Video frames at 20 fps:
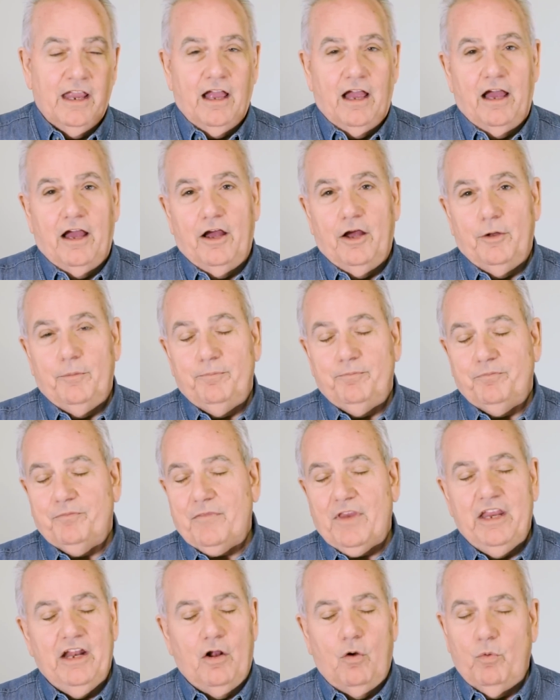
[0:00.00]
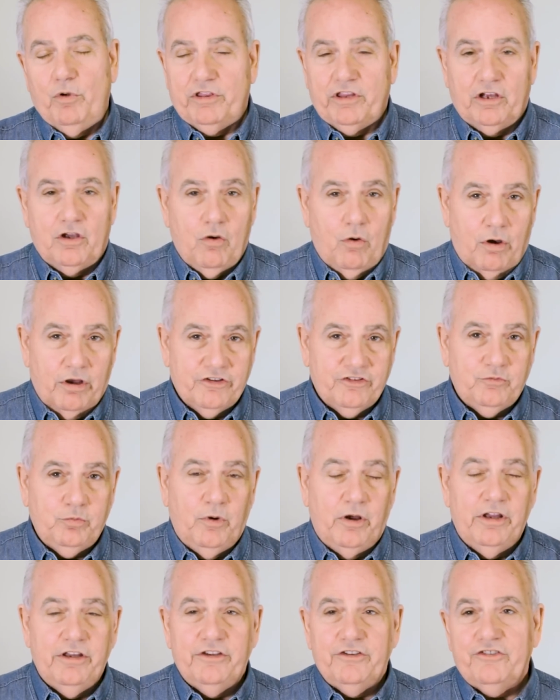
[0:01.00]
what the cost
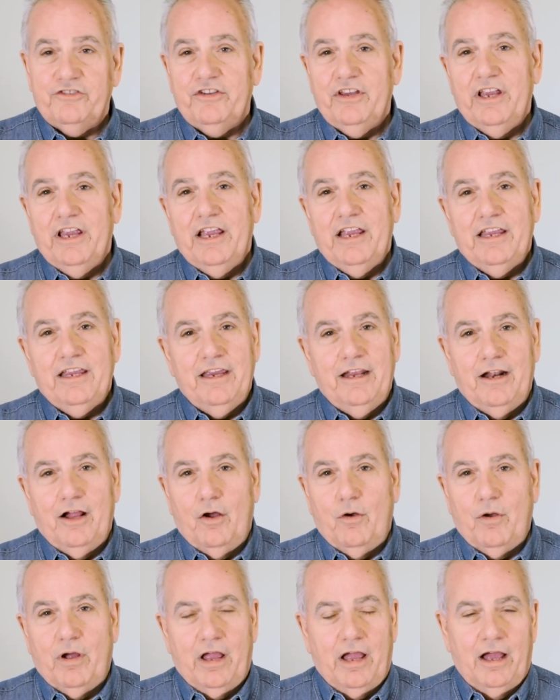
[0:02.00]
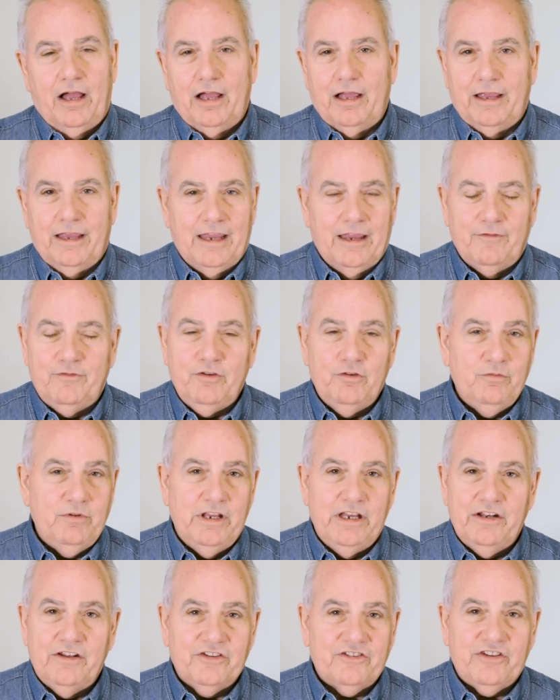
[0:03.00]
was, if you
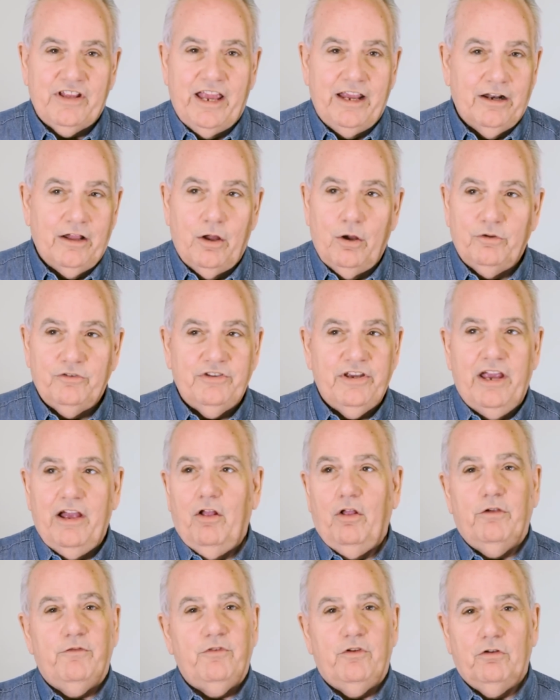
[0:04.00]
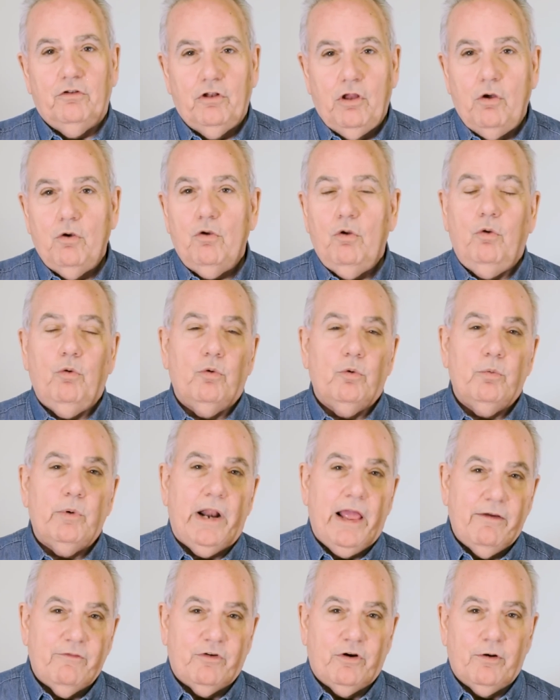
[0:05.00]
need to stay at a hotel, if you're local or
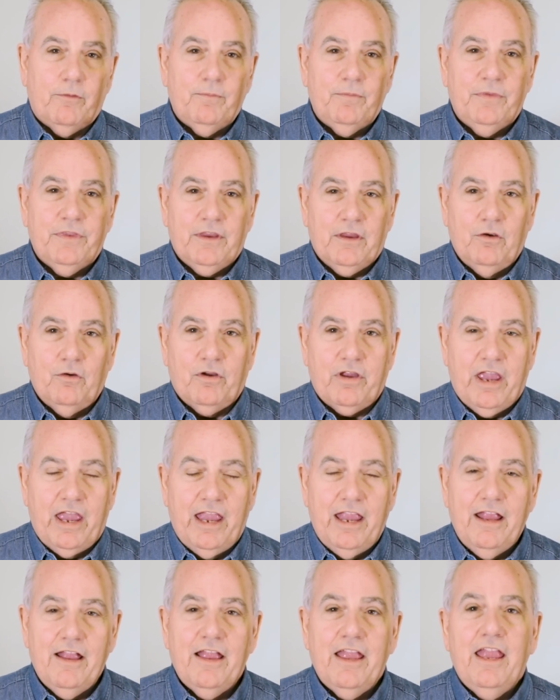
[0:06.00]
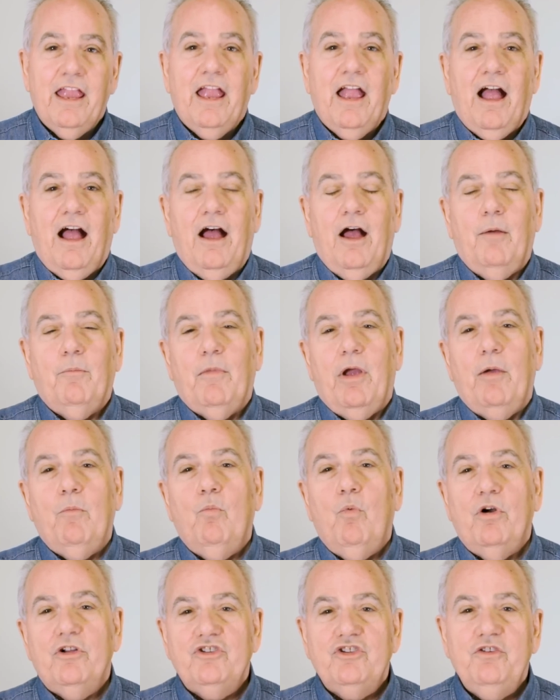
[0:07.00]
whatever, okay?
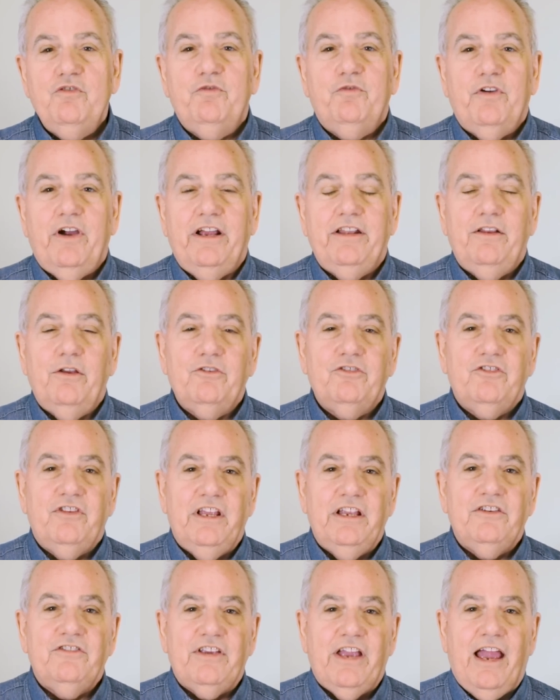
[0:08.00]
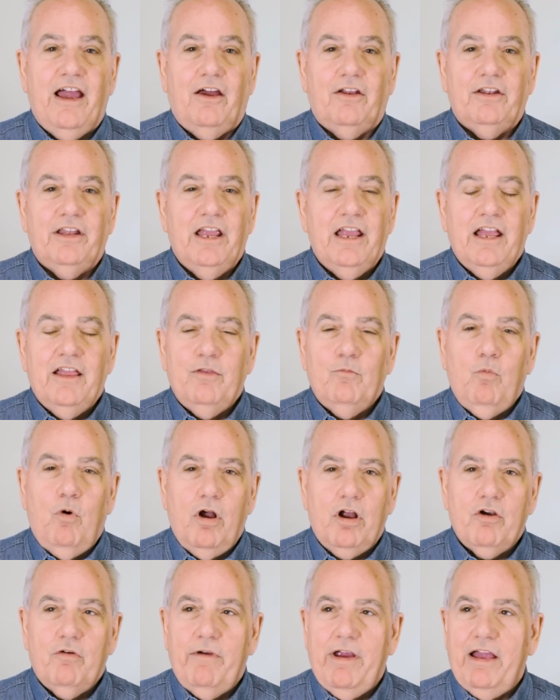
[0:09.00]
And once you find those things out,
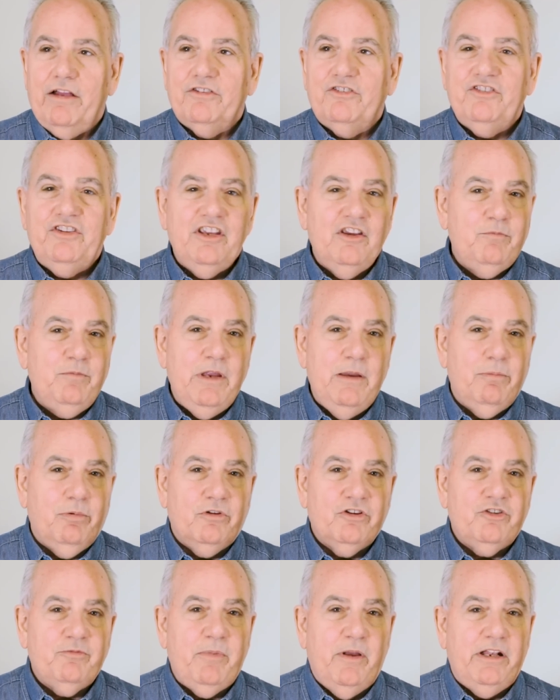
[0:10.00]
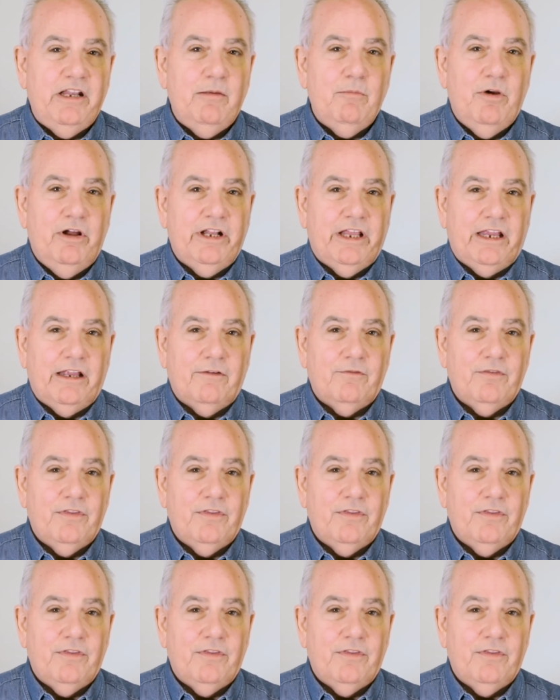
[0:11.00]
walk around, see if people are spending money.